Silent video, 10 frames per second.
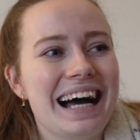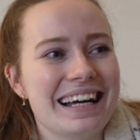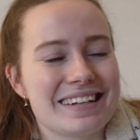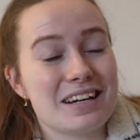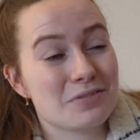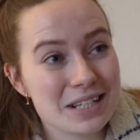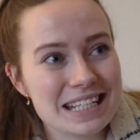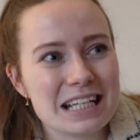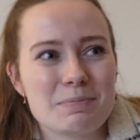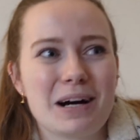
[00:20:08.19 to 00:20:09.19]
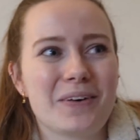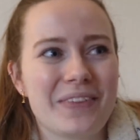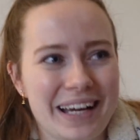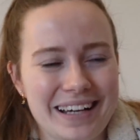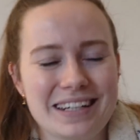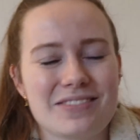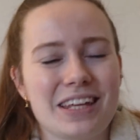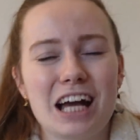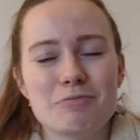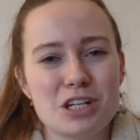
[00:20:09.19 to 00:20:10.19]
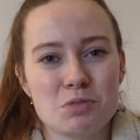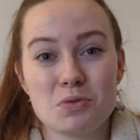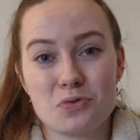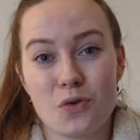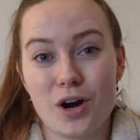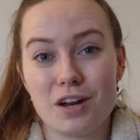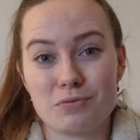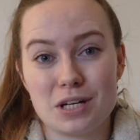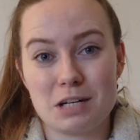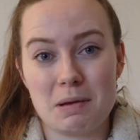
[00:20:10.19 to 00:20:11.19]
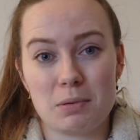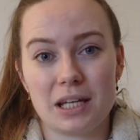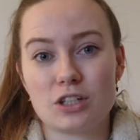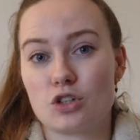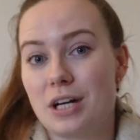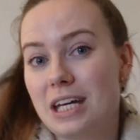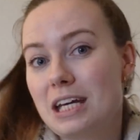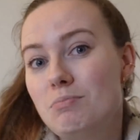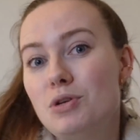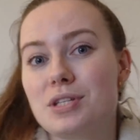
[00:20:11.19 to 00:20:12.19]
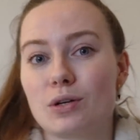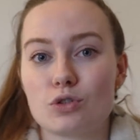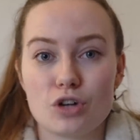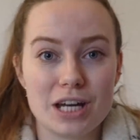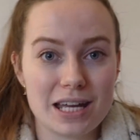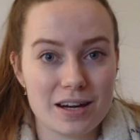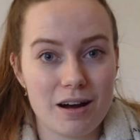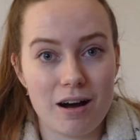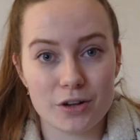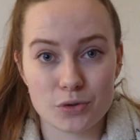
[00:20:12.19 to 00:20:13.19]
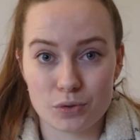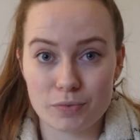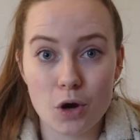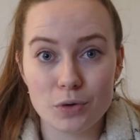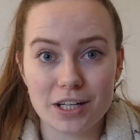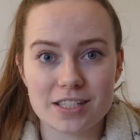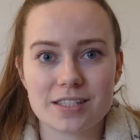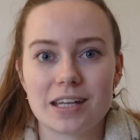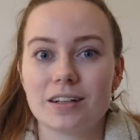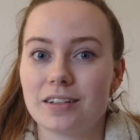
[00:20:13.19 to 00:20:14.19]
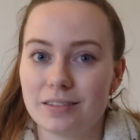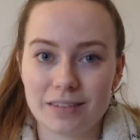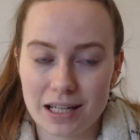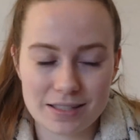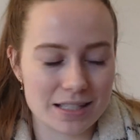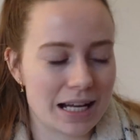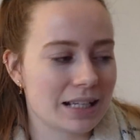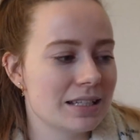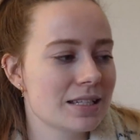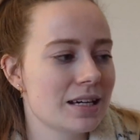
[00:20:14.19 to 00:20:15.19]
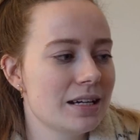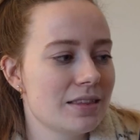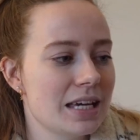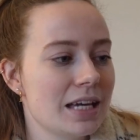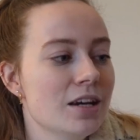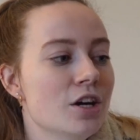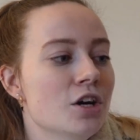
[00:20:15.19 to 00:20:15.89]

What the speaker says: And I love reading about that kind of thing I've mentioned before. I love reading people like training in music or training in an art or honing a skill, and that's exactly this kind of thing.